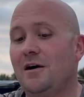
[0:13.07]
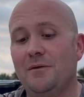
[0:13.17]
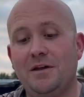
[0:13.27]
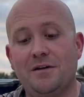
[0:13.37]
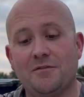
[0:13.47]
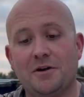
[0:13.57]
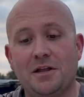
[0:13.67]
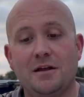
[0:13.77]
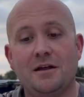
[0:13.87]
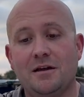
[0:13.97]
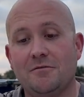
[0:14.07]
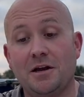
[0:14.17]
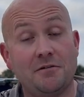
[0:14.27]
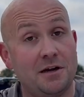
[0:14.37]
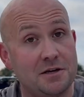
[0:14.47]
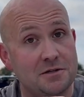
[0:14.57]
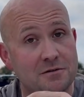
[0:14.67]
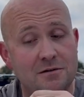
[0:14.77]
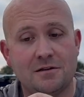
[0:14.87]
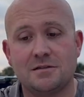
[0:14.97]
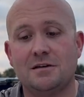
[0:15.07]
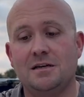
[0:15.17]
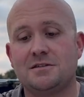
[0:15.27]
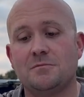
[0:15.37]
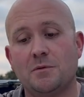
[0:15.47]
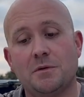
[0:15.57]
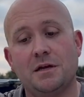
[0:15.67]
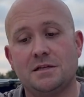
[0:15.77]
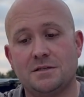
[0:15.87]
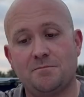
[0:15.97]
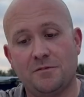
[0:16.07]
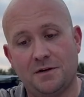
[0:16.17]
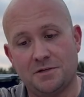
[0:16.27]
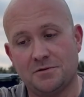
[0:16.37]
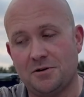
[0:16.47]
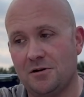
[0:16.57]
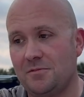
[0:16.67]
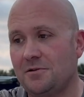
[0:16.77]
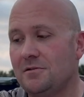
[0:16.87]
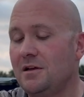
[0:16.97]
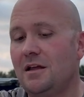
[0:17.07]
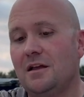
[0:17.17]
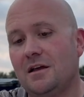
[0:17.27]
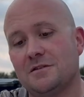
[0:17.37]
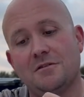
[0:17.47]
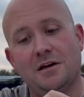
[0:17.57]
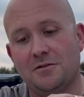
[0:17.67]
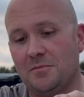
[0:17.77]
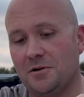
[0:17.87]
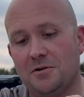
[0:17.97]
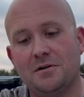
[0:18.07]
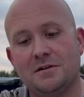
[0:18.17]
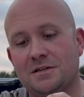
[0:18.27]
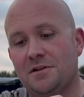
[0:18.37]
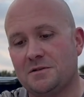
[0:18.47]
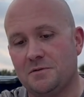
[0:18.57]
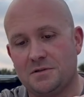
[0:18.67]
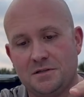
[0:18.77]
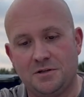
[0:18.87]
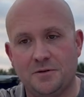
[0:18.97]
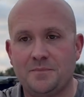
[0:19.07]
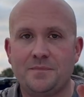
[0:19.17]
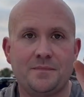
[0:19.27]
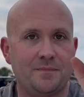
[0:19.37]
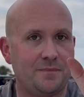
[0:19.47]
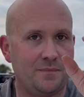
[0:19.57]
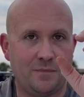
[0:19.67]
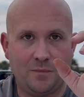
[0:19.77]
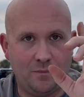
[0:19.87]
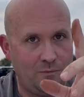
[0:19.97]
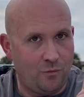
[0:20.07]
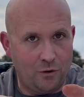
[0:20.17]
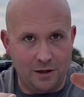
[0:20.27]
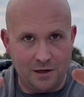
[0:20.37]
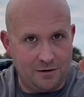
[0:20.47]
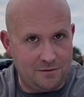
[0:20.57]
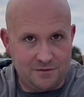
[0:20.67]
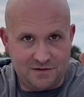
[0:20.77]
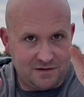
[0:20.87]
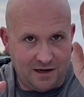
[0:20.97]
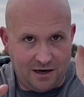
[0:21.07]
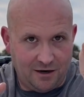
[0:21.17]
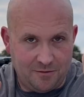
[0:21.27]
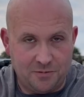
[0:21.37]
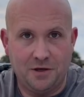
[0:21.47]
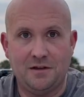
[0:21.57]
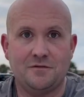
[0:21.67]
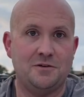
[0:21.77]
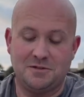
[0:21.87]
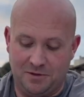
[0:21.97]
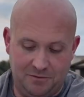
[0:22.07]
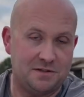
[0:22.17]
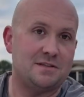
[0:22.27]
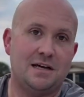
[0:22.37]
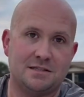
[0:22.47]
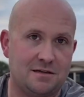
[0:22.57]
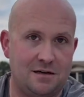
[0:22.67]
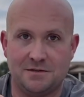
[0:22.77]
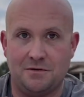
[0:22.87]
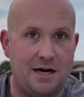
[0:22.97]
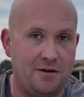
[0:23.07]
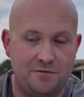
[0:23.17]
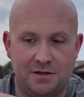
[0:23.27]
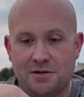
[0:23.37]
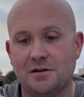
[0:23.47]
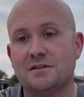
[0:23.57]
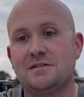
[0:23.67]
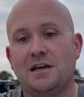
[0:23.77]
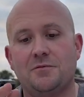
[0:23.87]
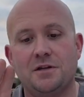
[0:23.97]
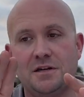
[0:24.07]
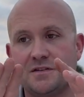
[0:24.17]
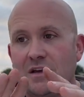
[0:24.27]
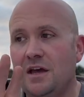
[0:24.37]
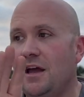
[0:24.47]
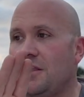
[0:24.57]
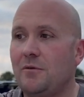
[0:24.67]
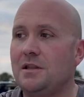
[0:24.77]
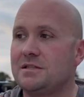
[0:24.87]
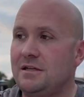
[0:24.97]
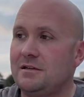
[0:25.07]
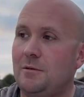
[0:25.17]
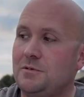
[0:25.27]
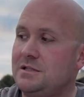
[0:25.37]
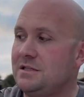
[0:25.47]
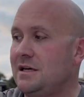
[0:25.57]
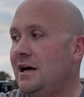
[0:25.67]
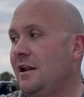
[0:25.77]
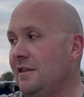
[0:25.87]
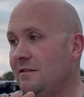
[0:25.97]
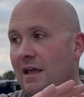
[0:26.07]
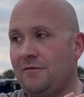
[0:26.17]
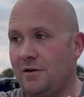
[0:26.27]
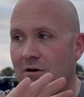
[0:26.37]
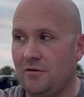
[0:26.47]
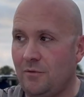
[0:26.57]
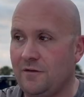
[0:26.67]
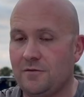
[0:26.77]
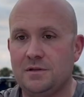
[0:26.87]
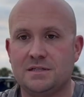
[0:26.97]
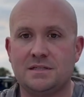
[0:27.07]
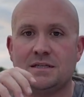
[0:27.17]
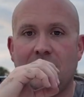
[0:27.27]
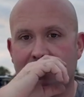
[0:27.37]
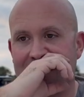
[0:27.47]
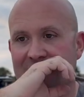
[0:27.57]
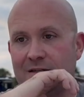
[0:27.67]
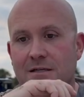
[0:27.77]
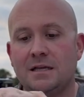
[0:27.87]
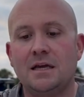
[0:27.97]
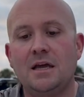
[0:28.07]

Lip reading: We have run it recreational. This last summer, we ran it as a professional charter boat. Great little boat, does everything it's supposed to do. One of the second complaints, the first complaint was the size of the console. I don't fit under it. The second one is the way this T-top was designed, and they've gone away from this design since then,